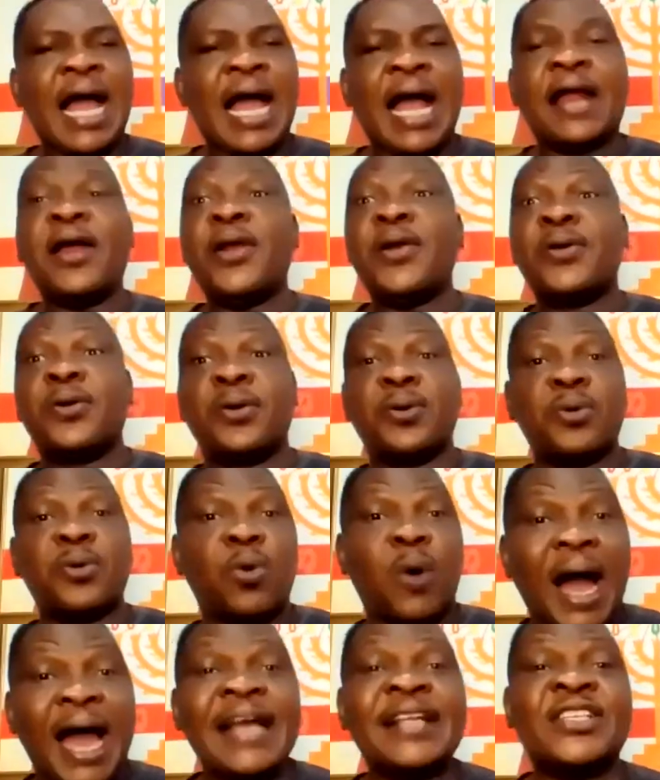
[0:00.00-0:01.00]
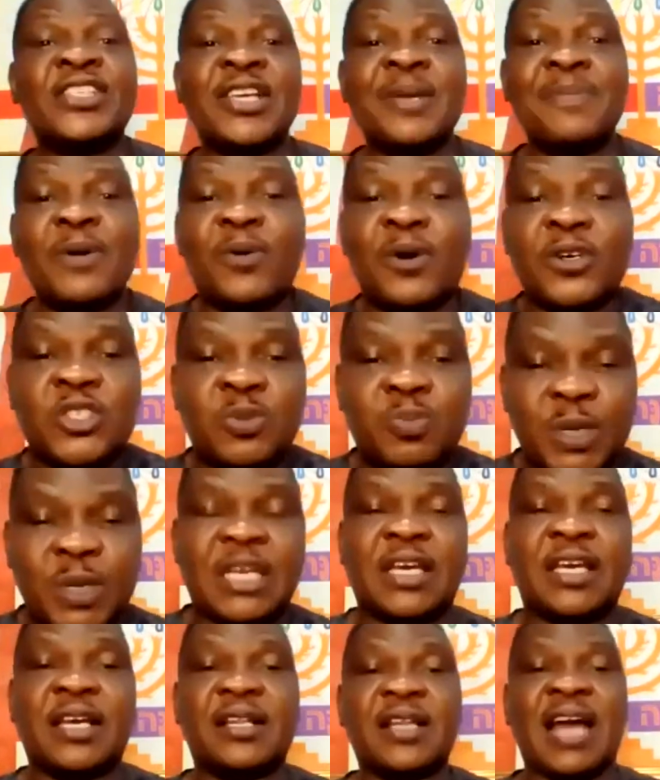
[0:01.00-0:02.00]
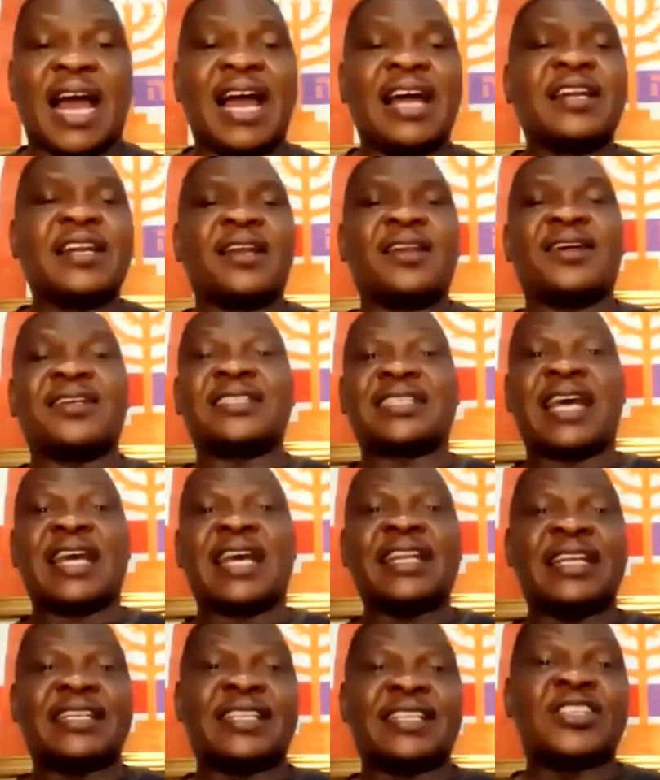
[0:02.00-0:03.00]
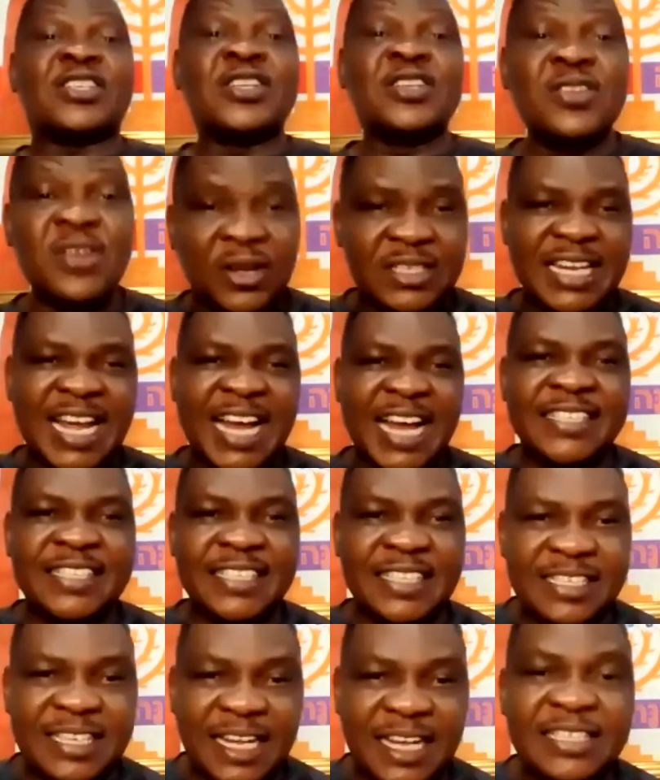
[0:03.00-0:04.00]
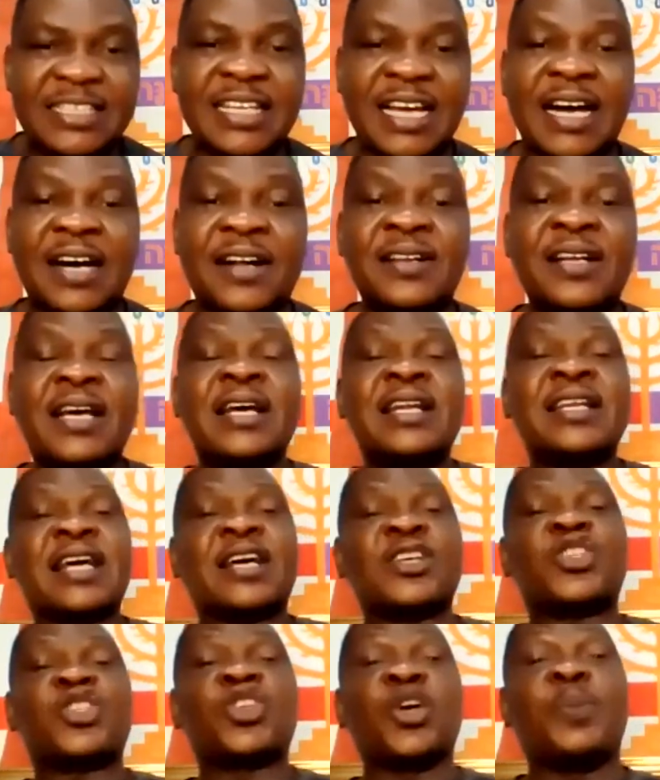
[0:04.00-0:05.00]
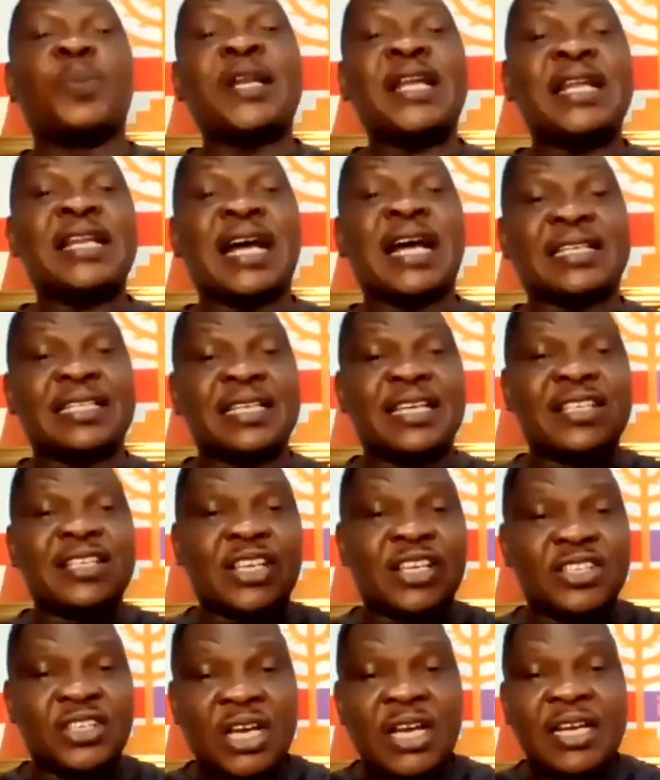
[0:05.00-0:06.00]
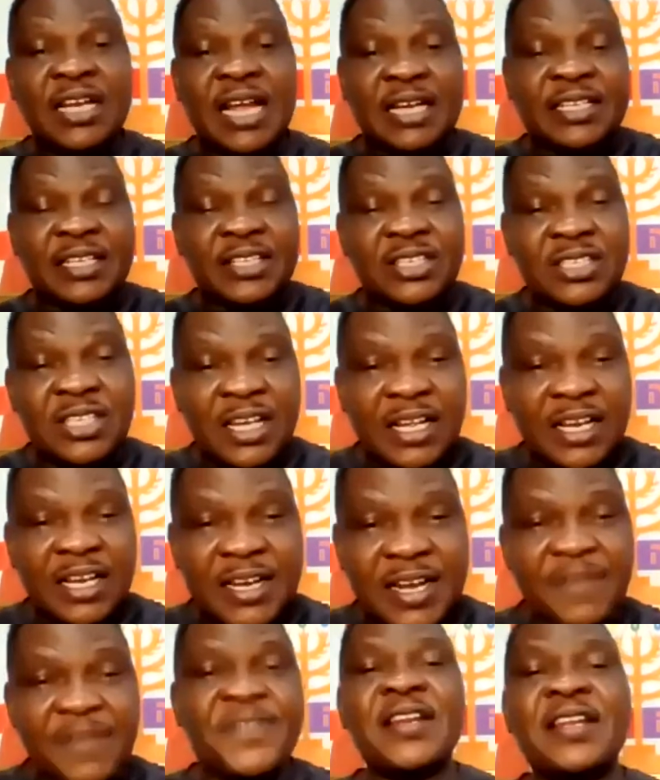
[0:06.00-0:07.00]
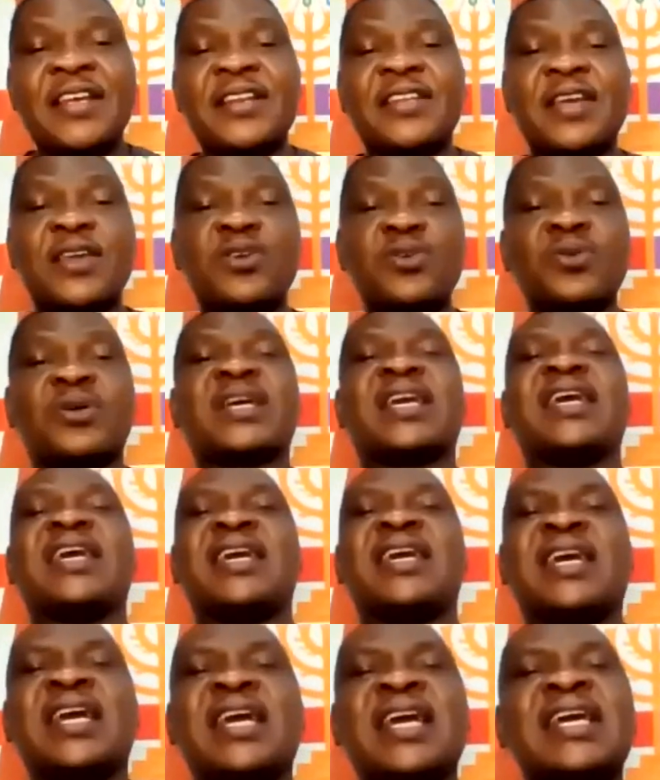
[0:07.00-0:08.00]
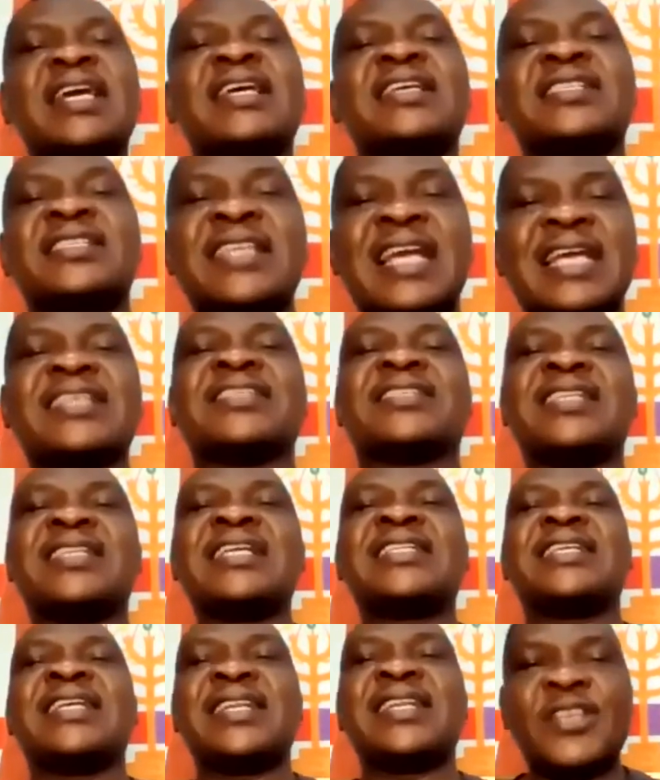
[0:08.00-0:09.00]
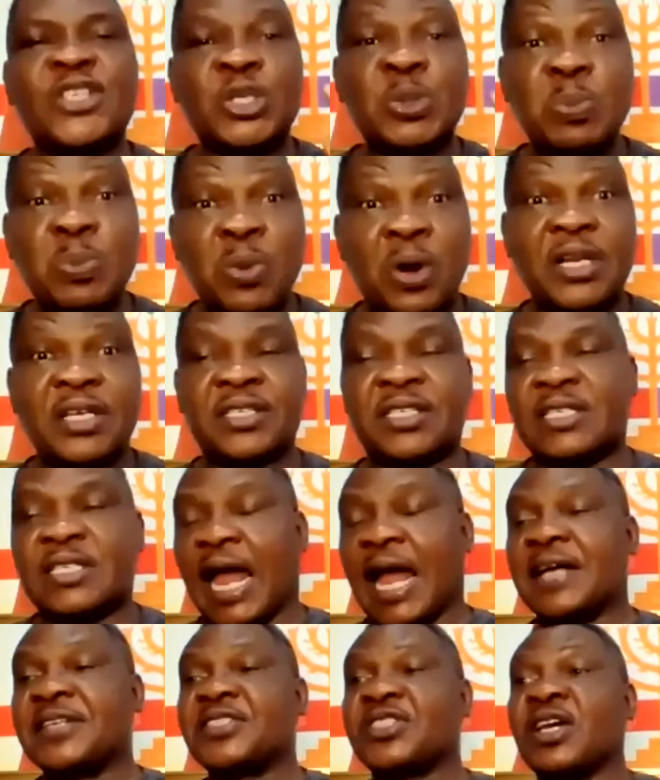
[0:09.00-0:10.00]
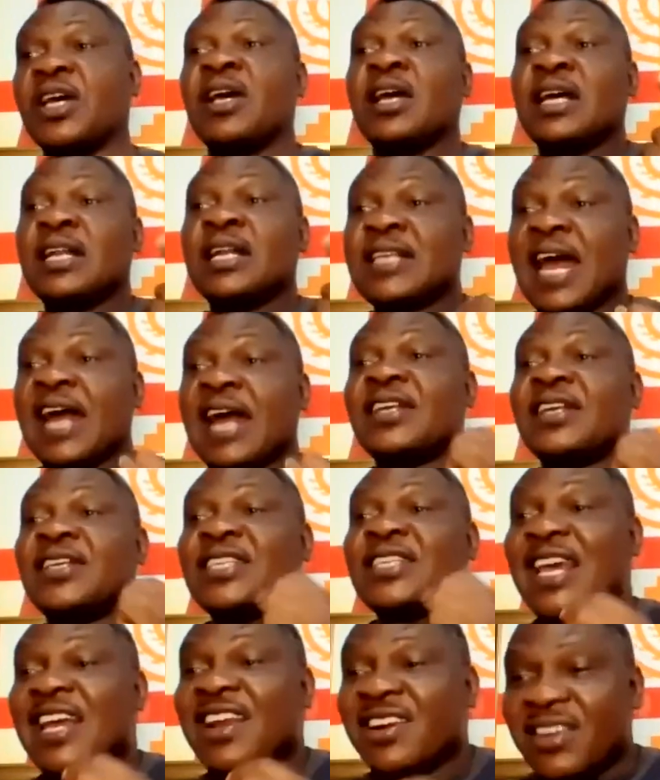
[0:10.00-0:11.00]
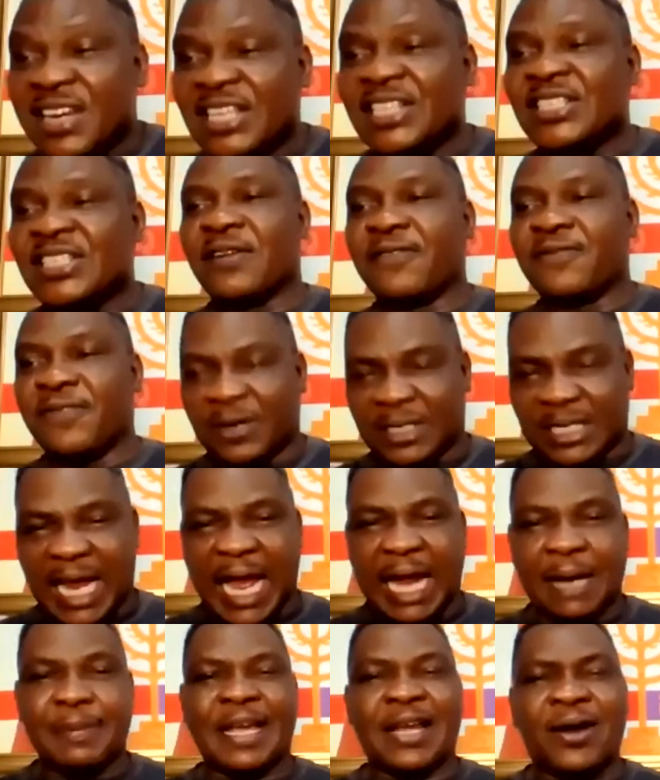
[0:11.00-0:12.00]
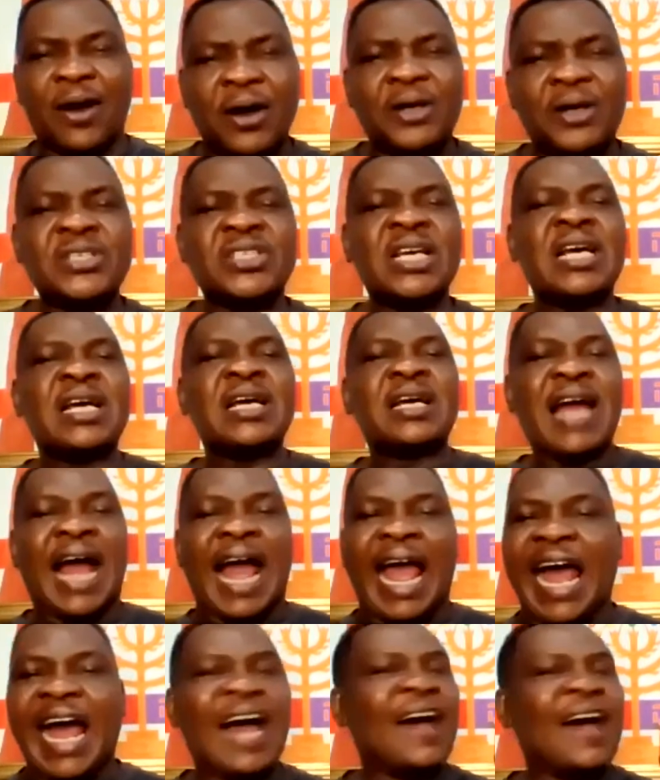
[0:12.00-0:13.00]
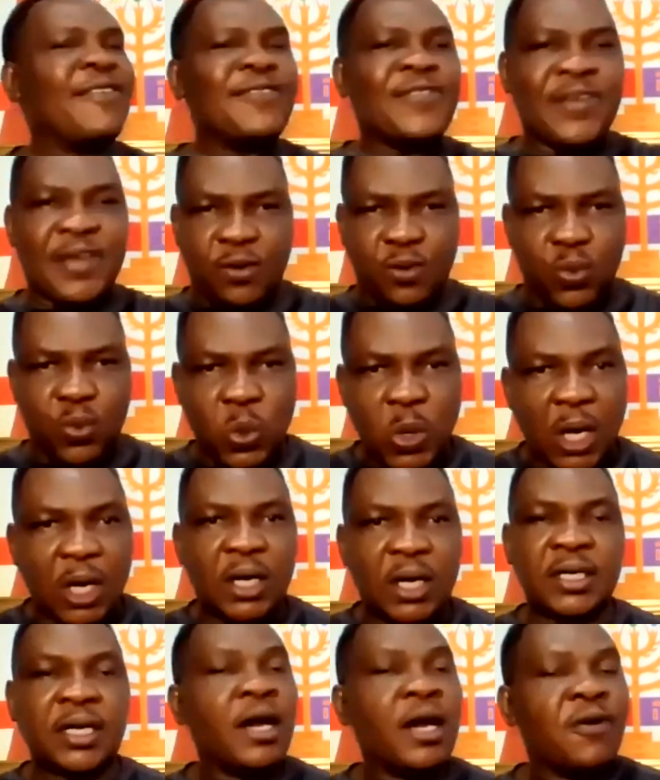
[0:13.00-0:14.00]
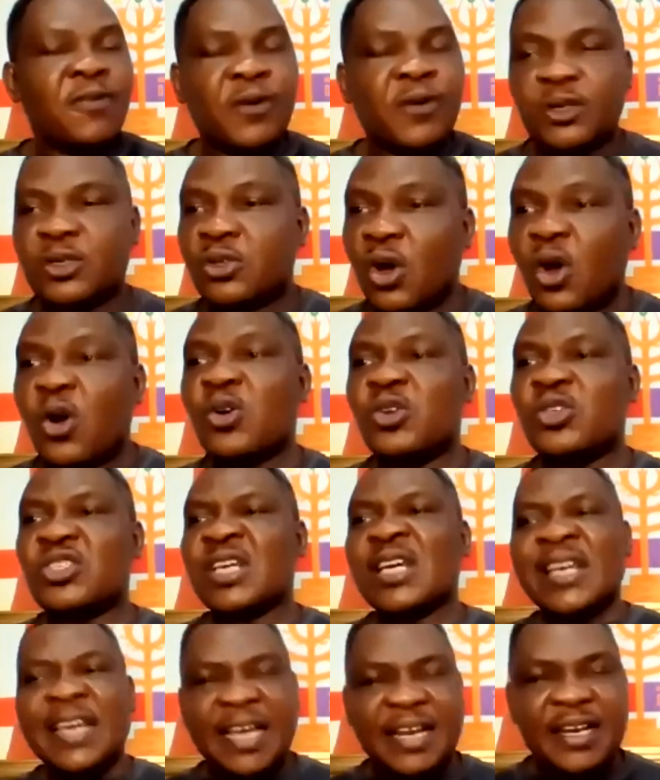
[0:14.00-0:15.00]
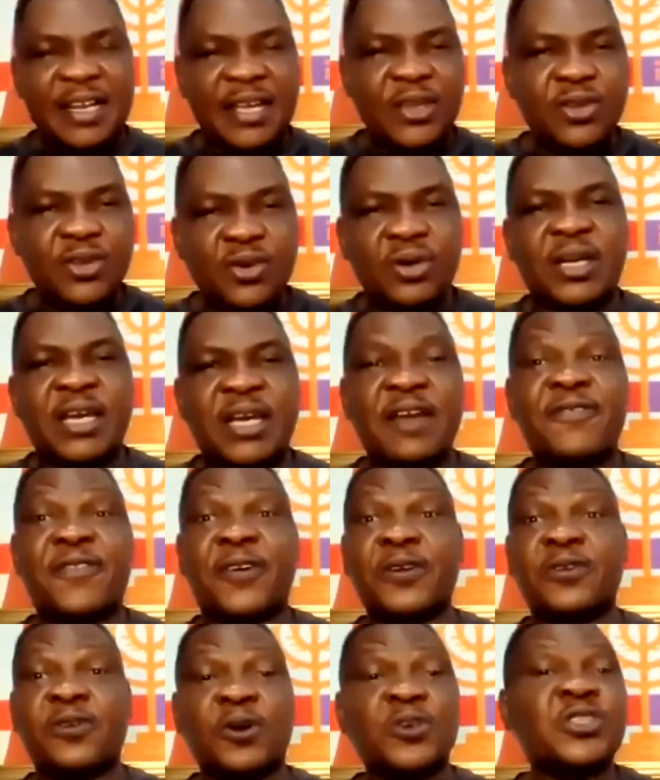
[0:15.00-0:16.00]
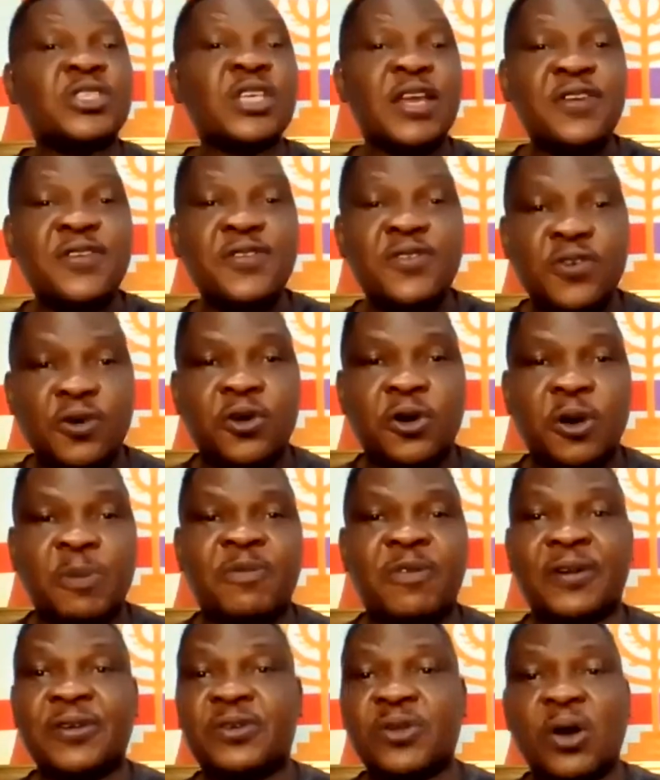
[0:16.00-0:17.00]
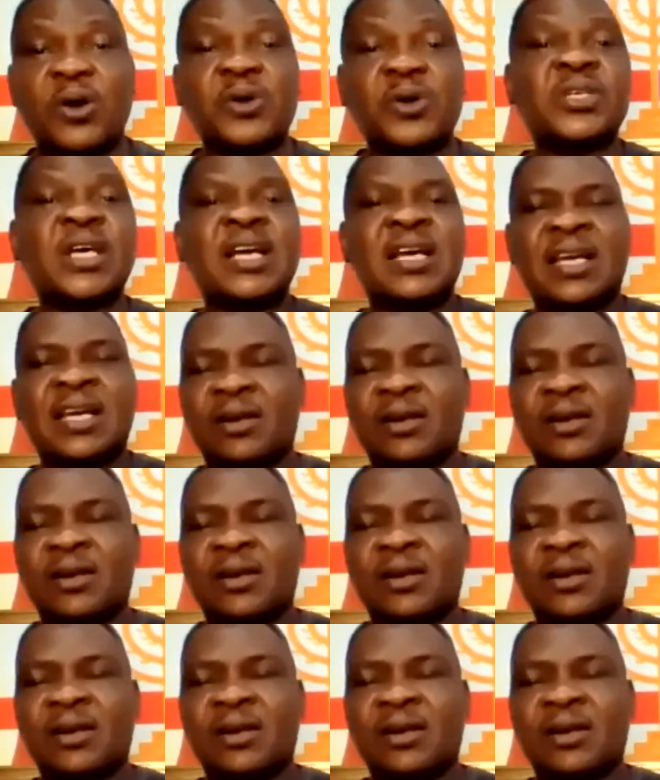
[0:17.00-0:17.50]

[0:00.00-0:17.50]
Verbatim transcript: I don't know why Chidi was speaking. Uh, the Lord said it is not accidental that somebody that is that is living in the UK is legislating this morning's dance, there is a reason for that because I have a word for those in the UK, for those in Europe, for those.